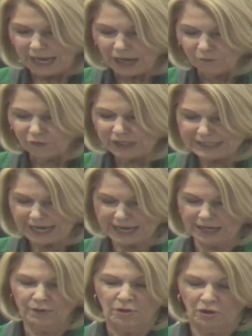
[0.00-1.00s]
Every
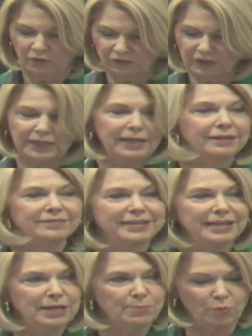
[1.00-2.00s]
day, our city is
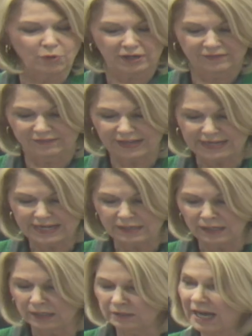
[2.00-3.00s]
getting more
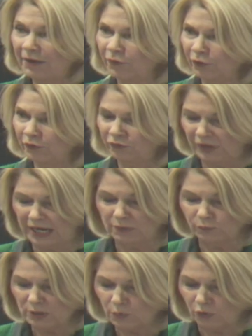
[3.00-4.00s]
exciting, diverse,
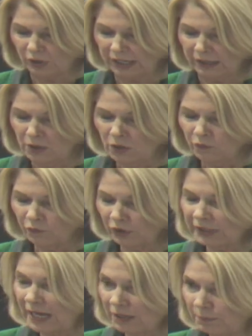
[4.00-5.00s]
and rewarding for
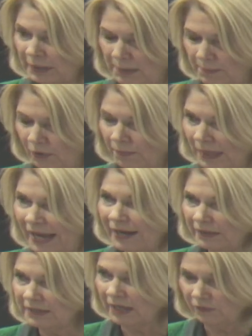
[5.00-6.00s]
young people
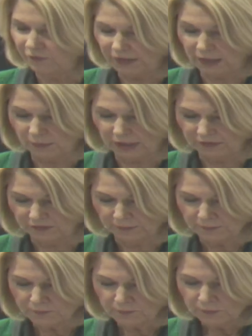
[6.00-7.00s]
and young families.
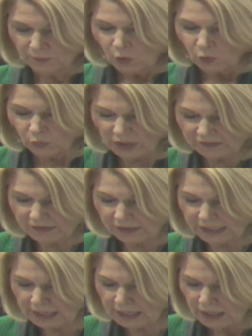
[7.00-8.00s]

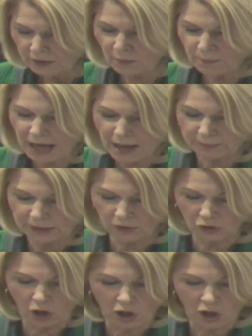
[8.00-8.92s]
Recently, the popular